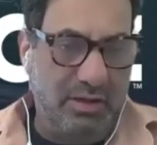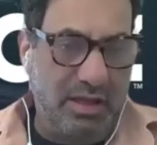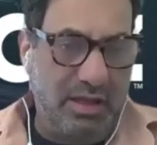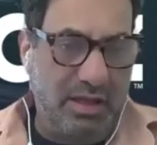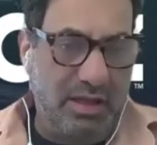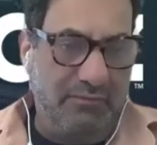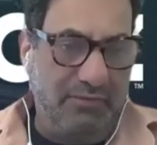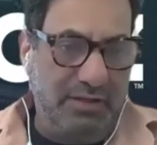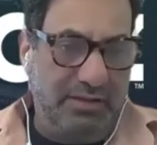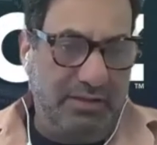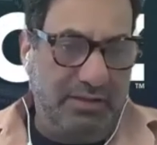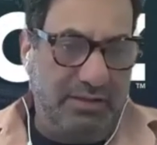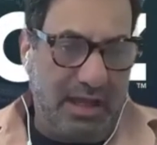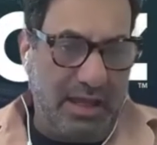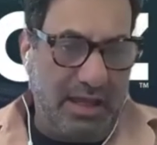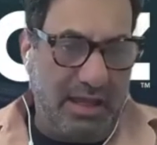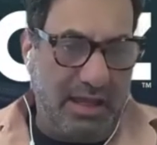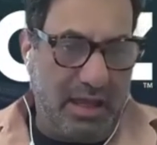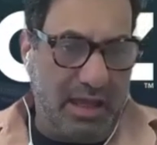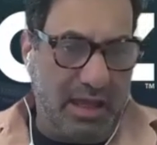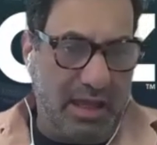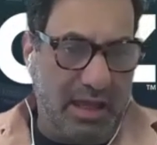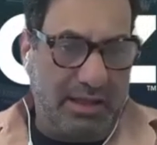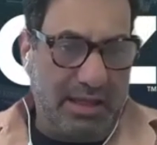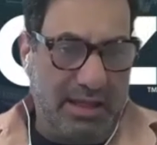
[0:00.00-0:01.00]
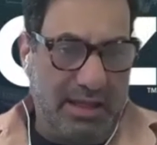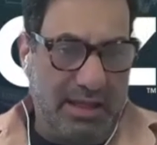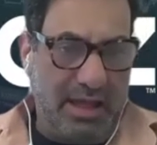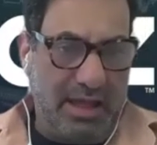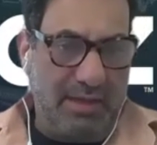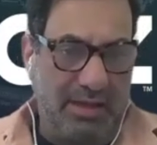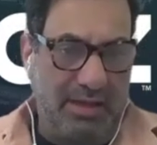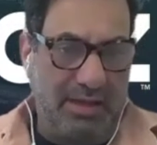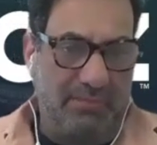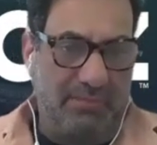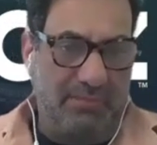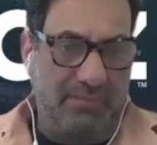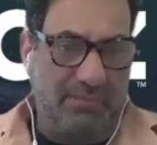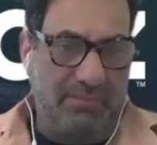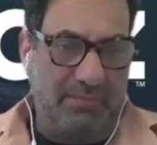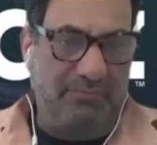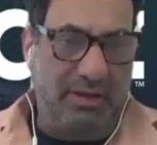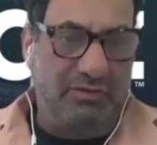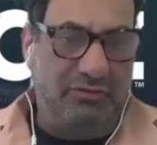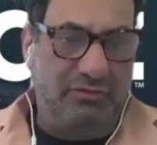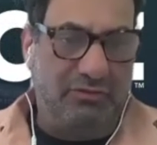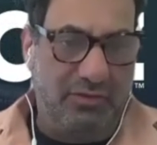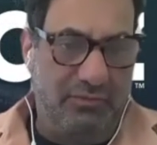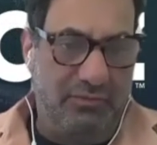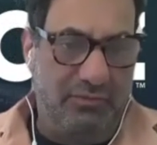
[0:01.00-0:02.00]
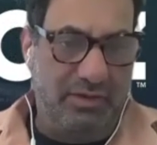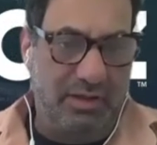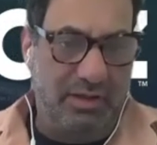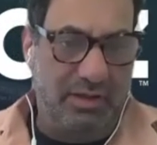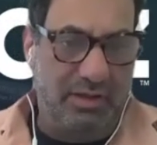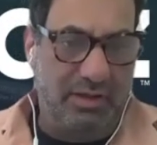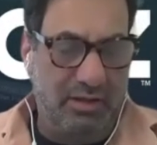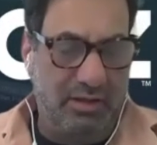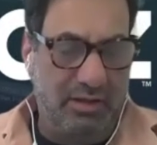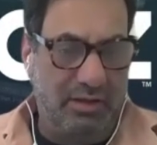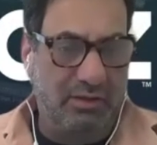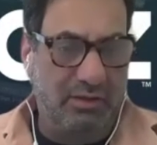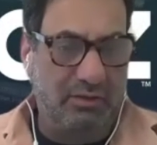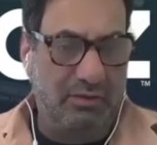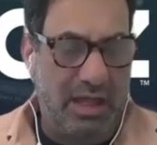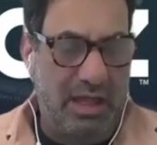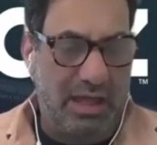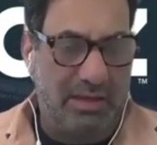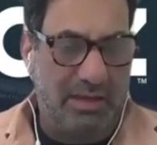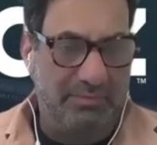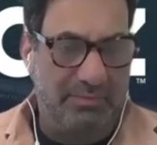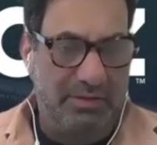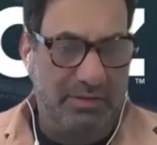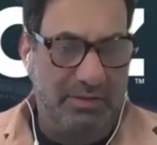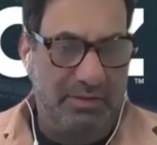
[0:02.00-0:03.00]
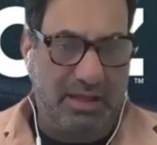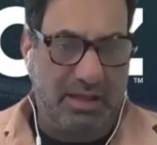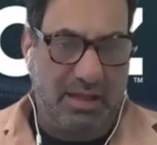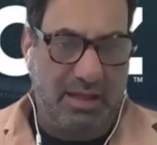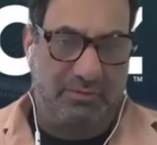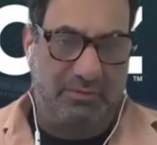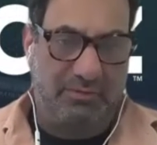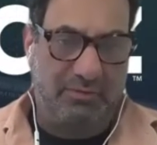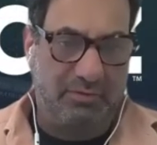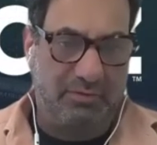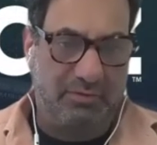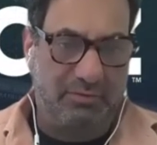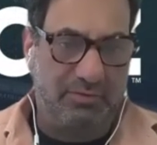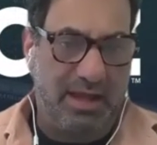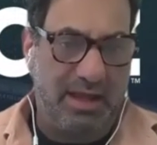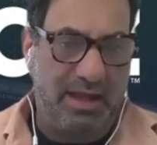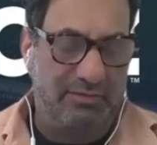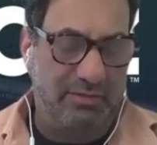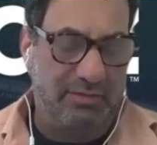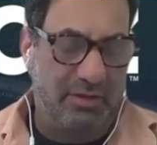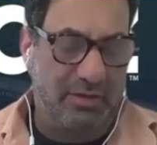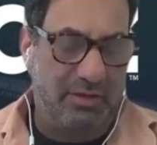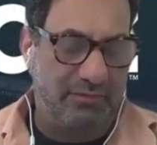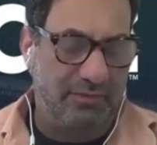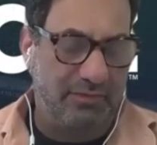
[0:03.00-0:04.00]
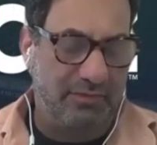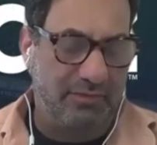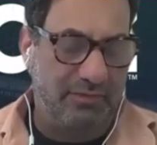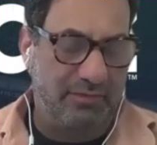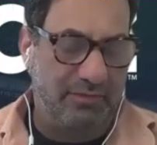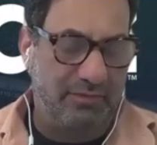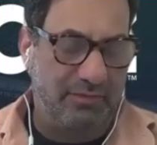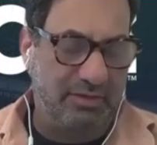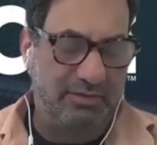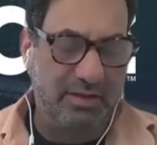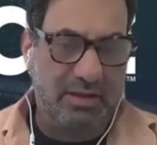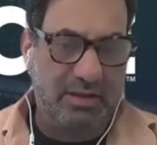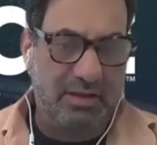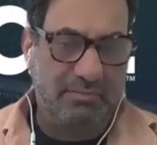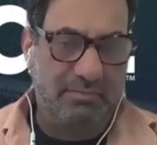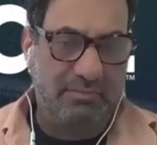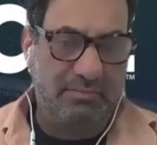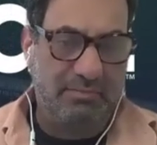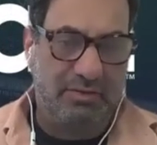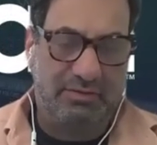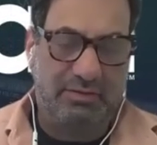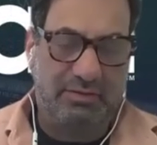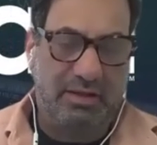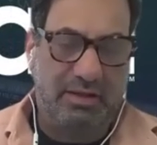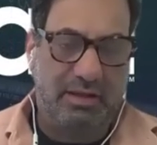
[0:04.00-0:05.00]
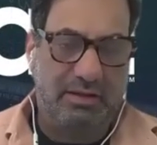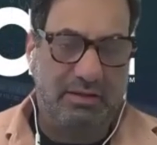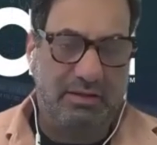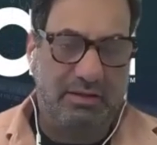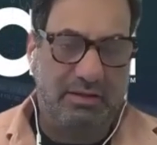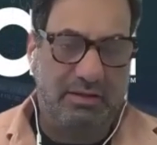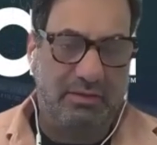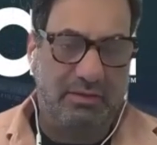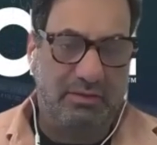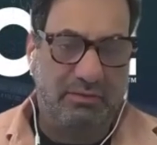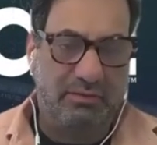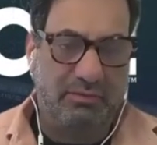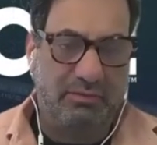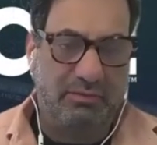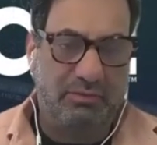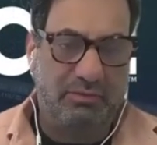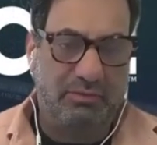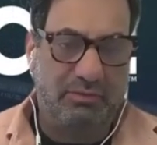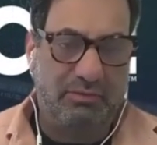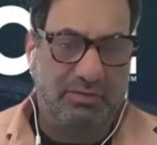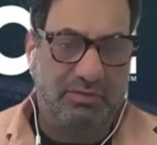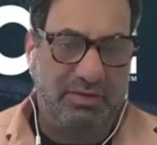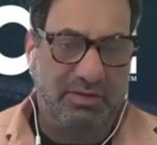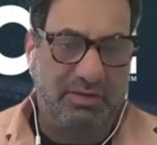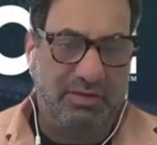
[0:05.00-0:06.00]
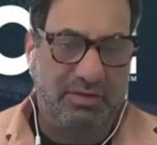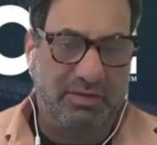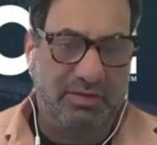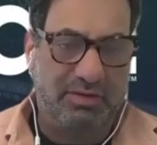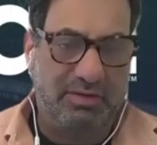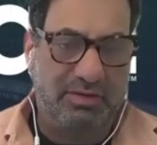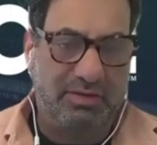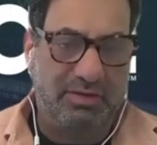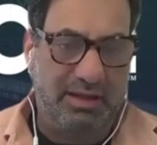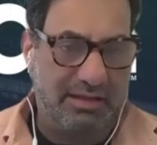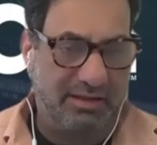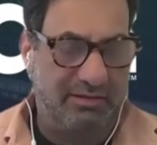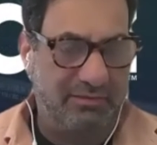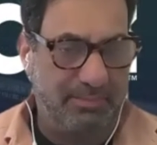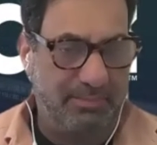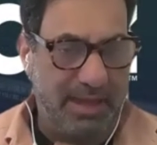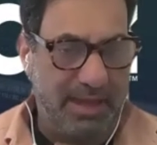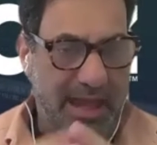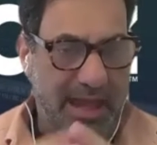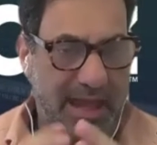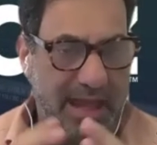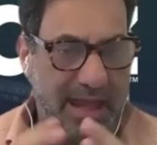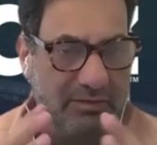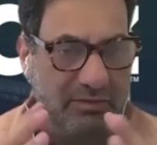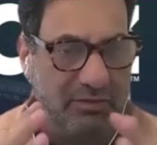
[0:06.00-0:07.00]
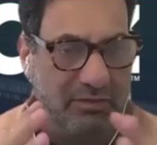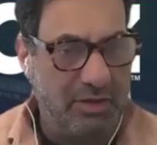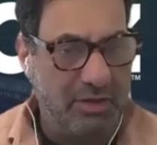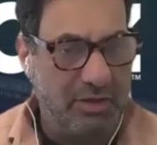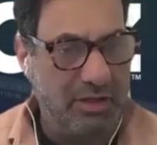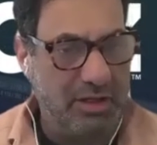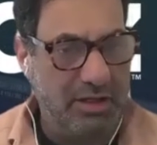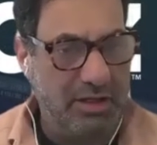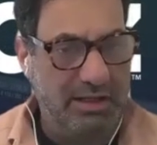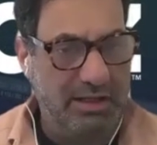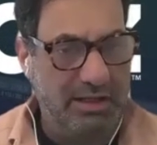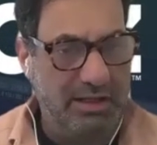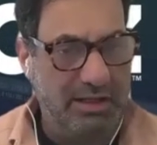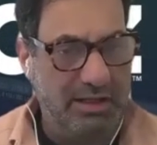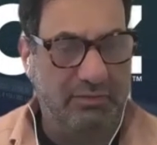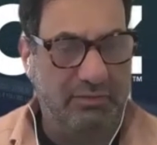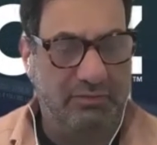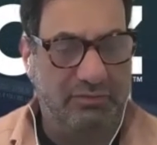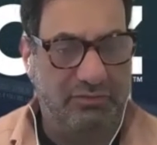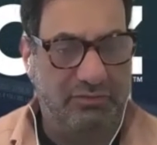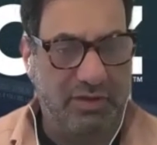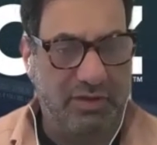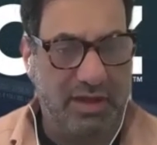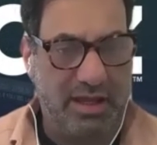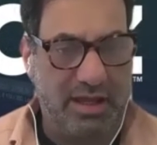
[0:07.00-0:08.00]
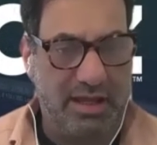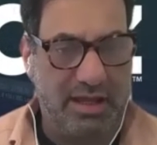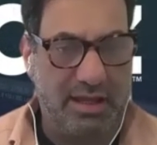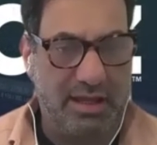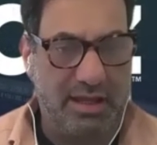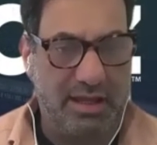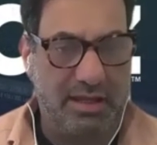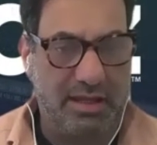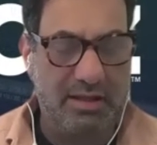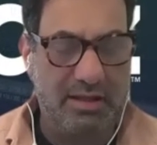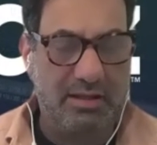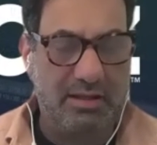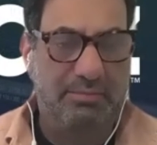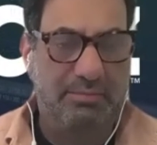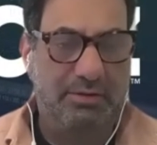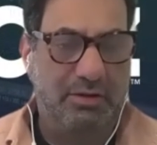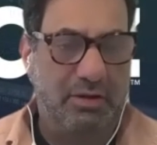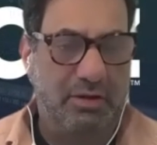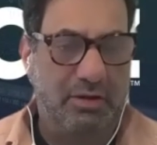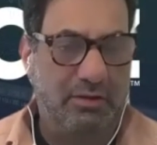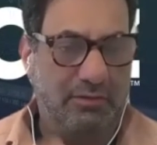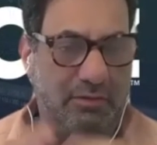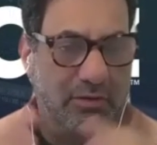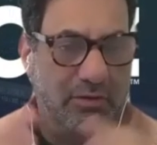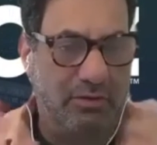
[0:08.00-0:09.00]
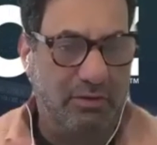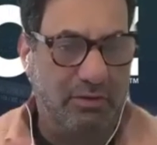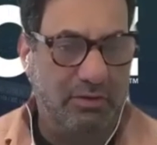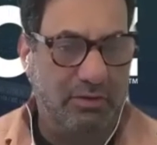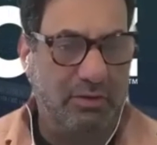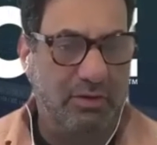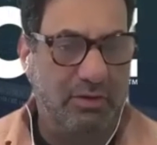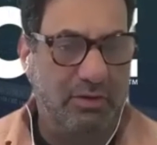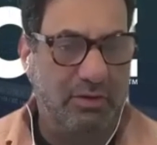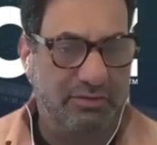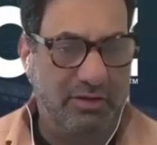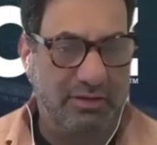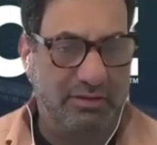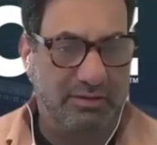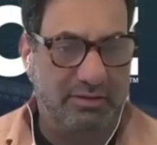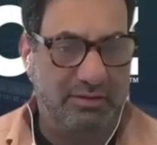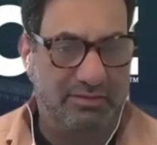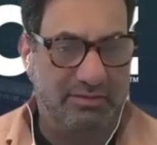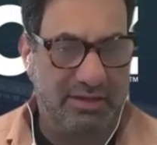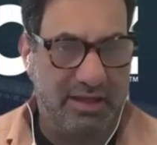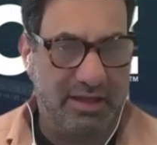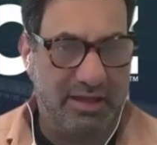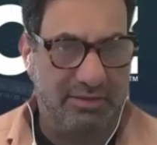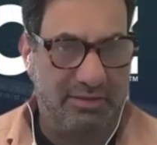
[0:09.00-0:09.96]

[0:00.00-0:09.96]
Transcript: Every day I get up and I'm very driven to come to the Raiz office, because seeing us expand not only into Australia, but also into